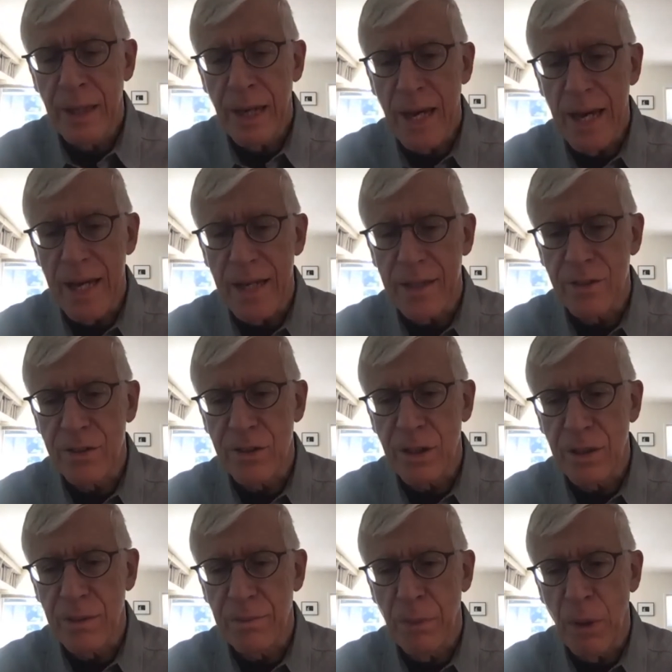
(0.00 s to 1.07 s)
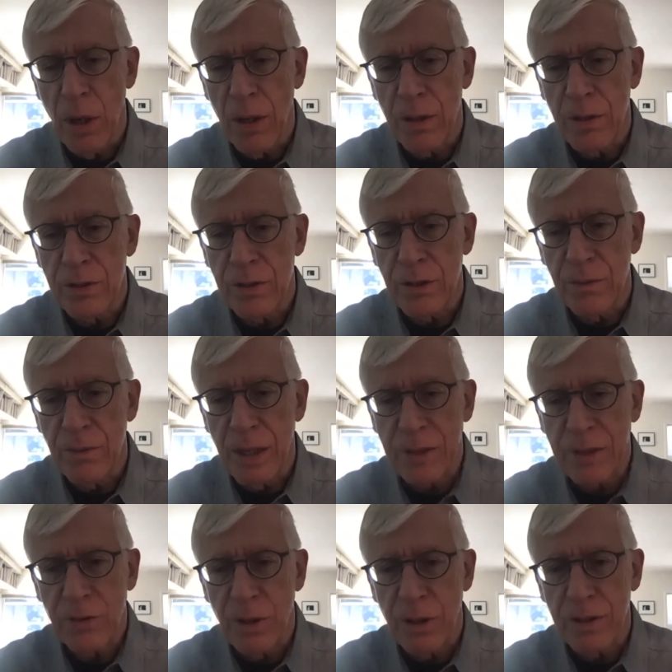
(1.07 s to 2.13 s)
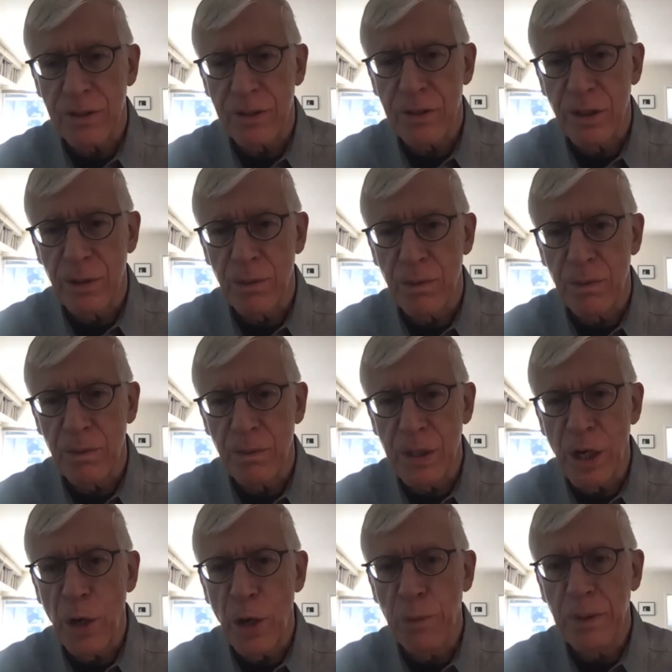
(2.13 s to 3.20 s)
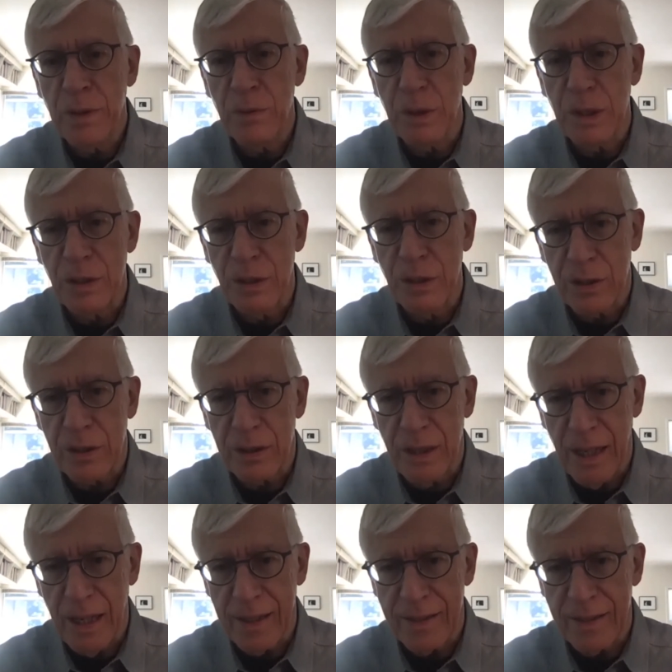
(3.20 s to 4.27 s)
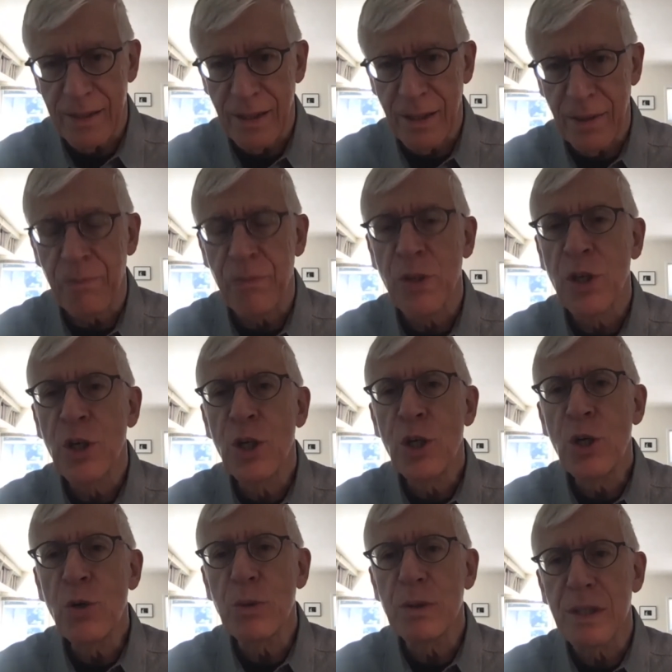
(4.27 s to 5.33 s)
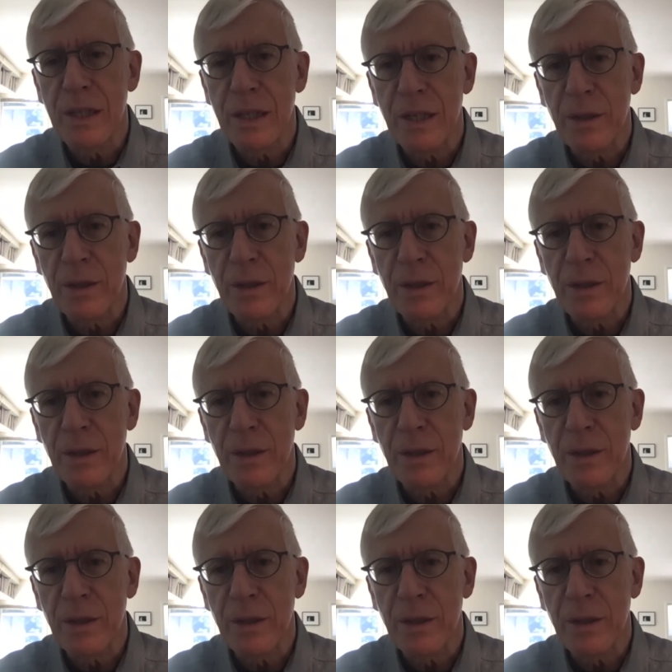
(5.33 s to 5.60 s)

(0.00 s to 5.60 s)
As bars and restaurants reopened, we looked at who was there.